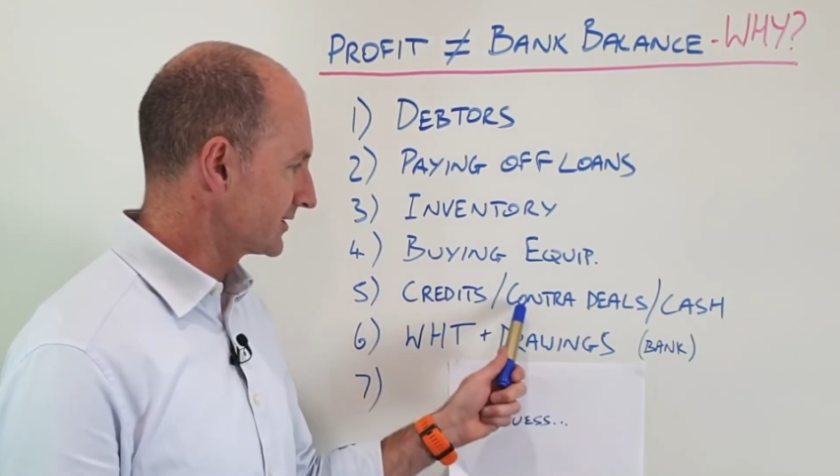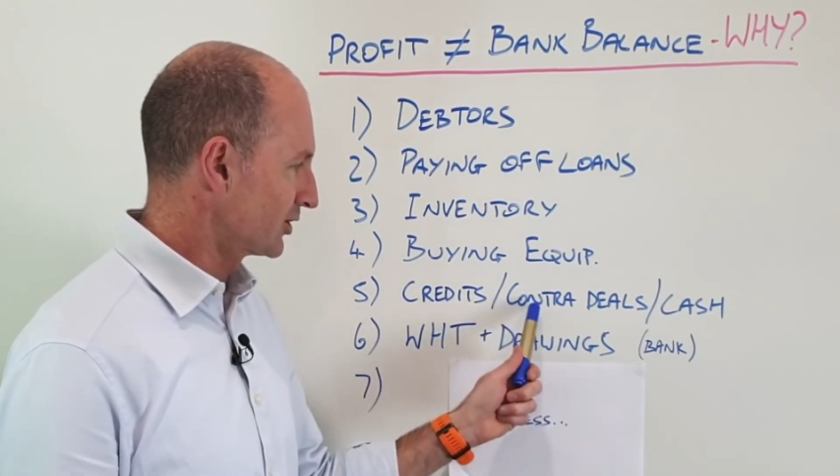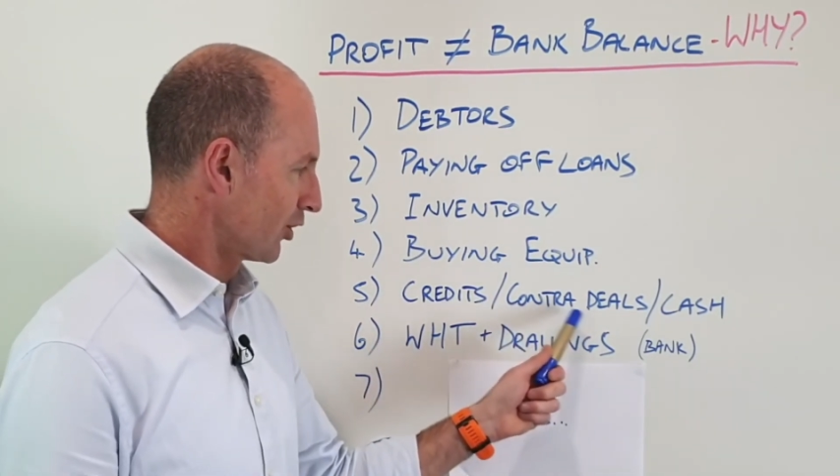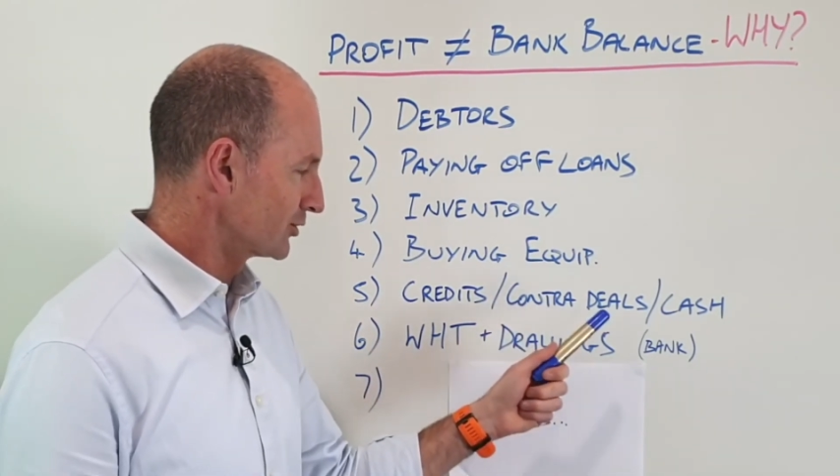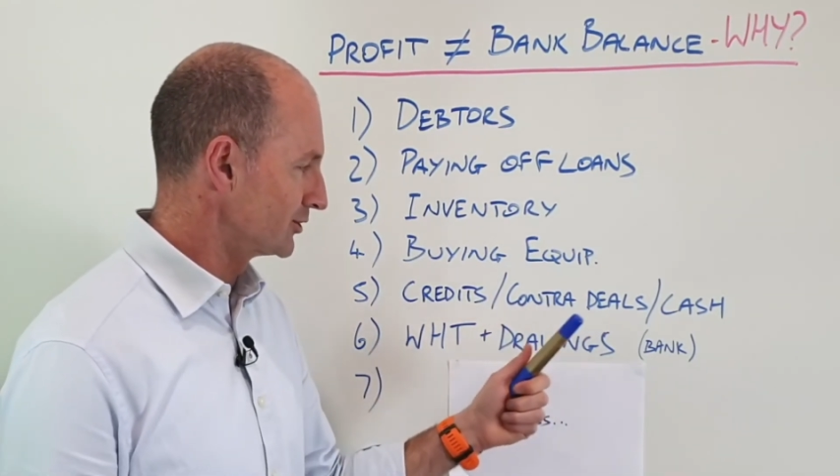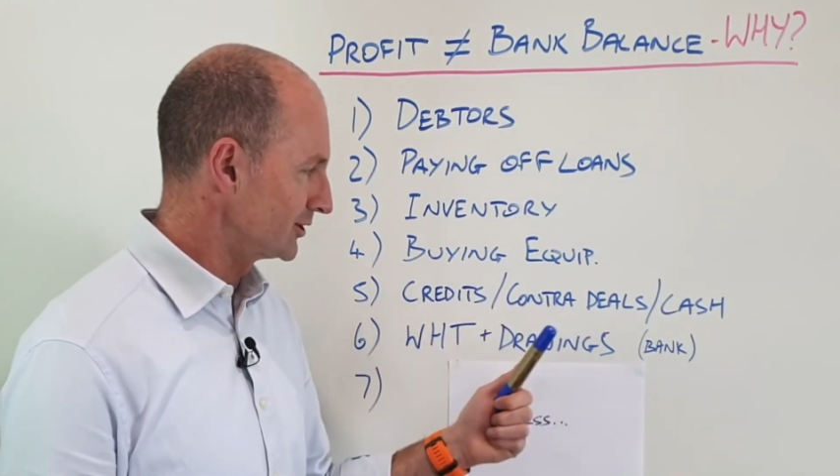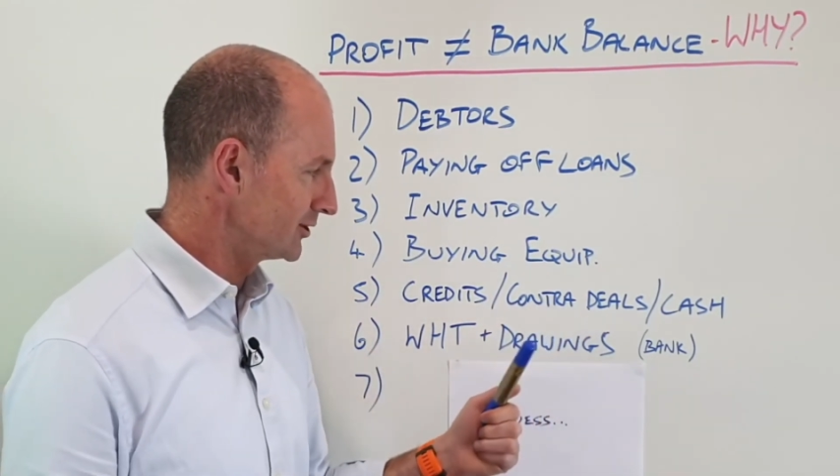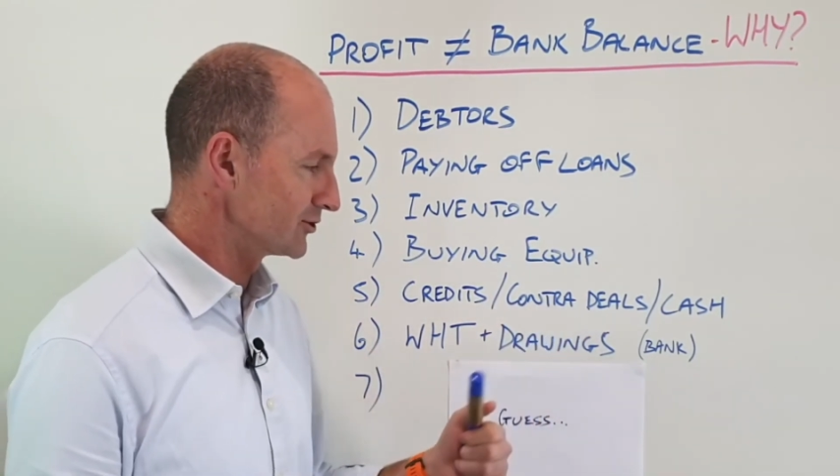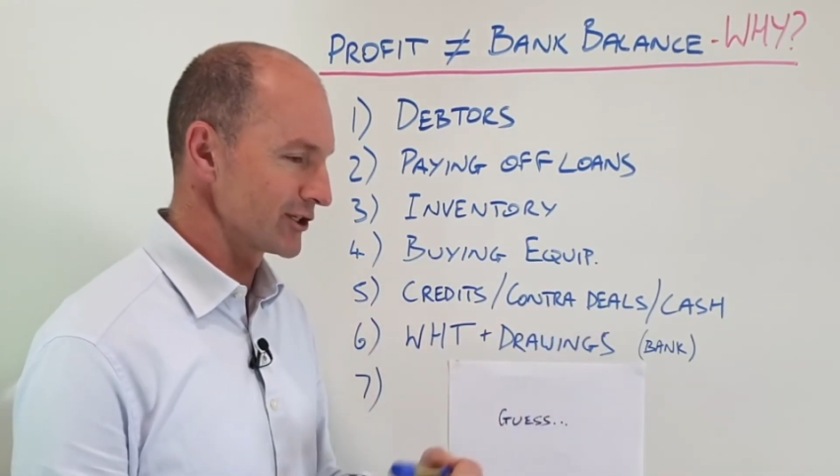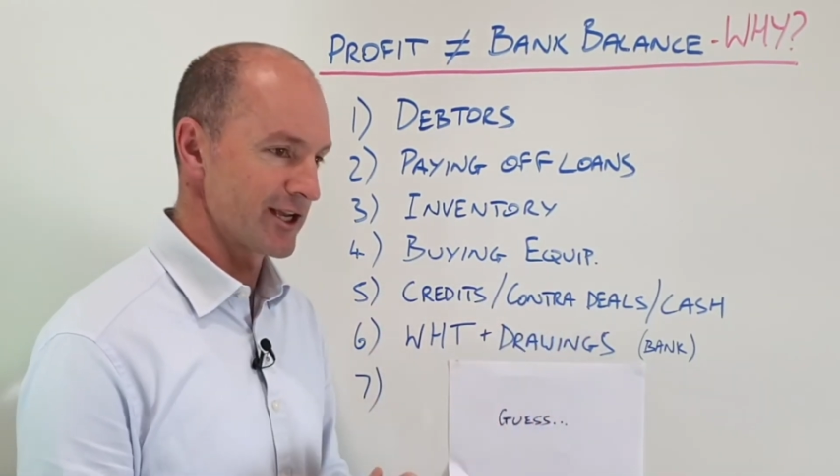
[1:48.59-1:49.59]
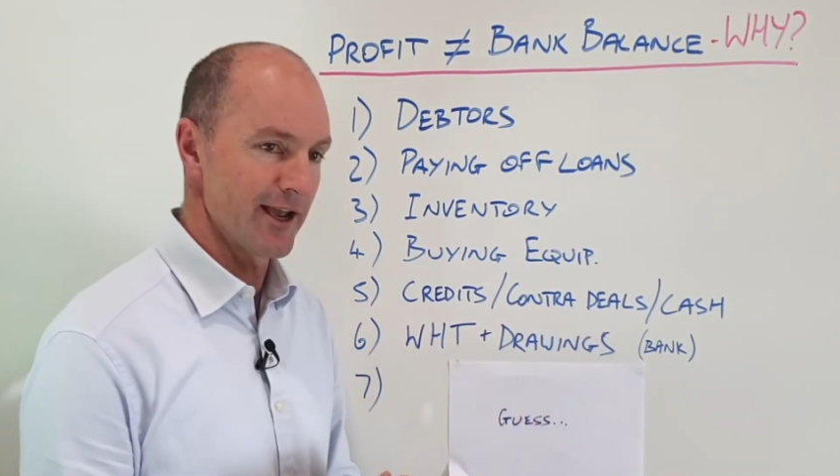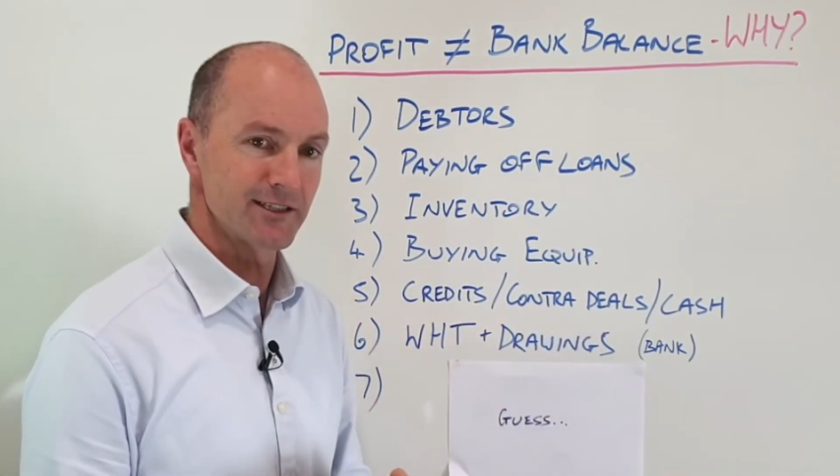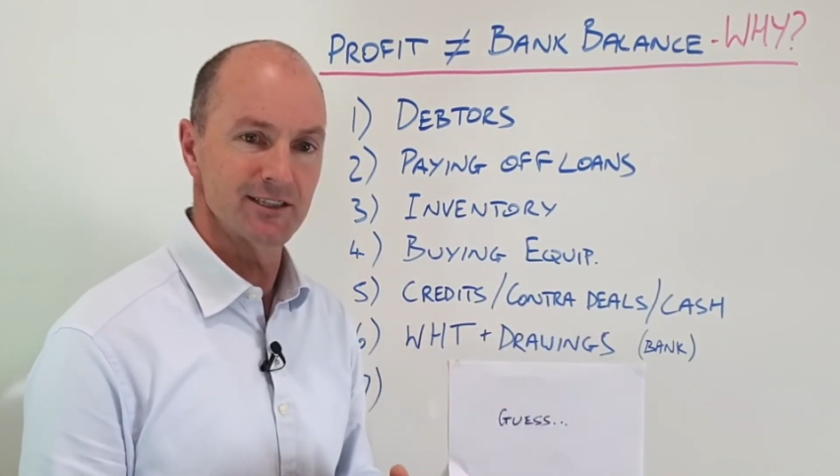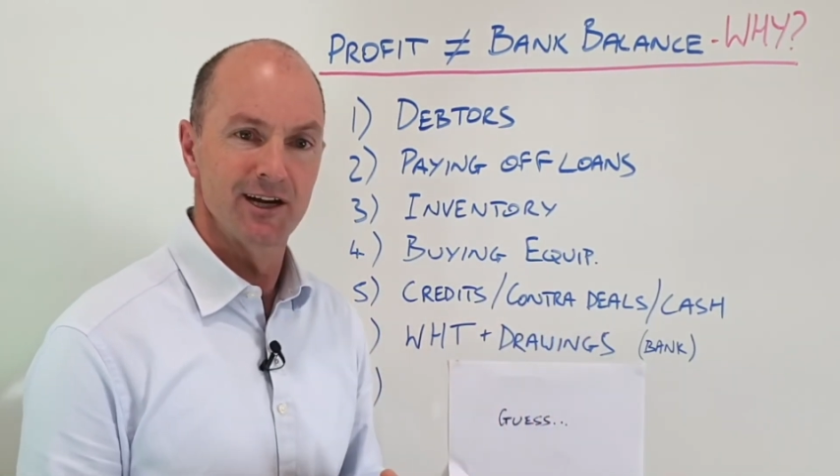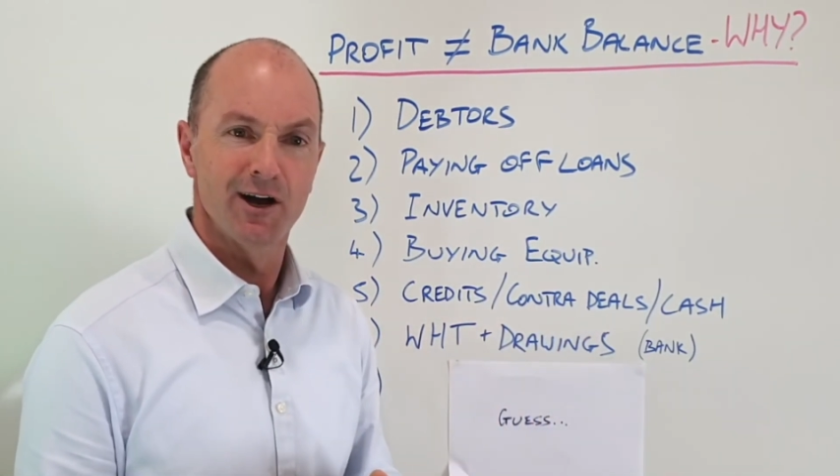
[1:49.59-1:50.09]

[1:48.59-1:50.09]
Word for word: contra deals and cash.